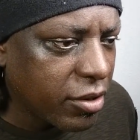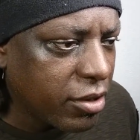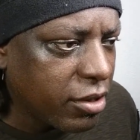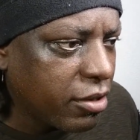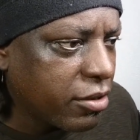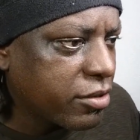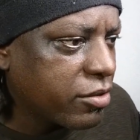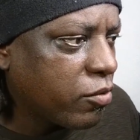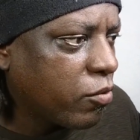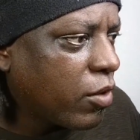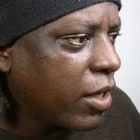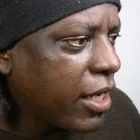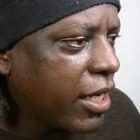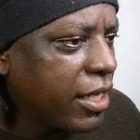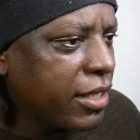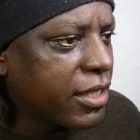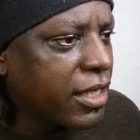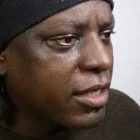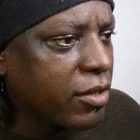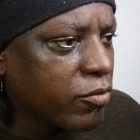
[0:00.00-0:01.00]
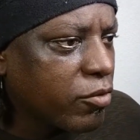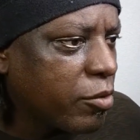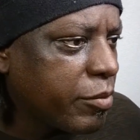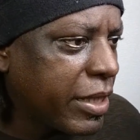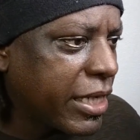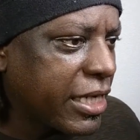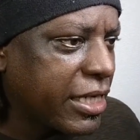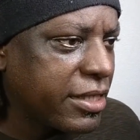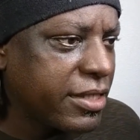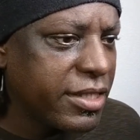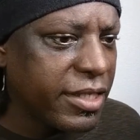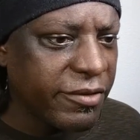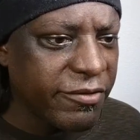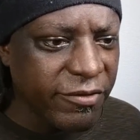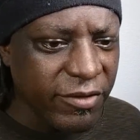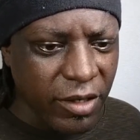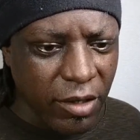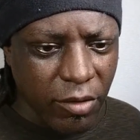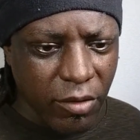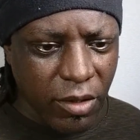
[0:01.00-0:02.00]
years away, that a robot could sit
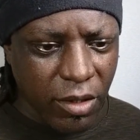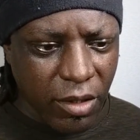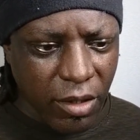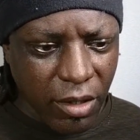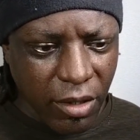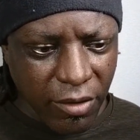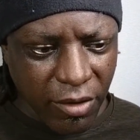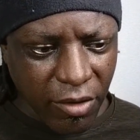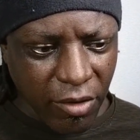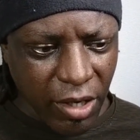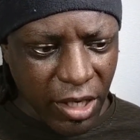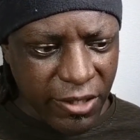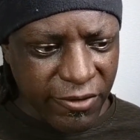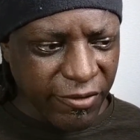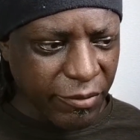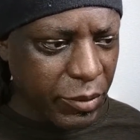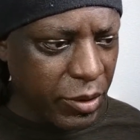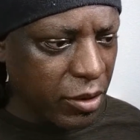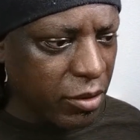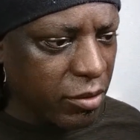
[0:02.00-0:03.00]
across from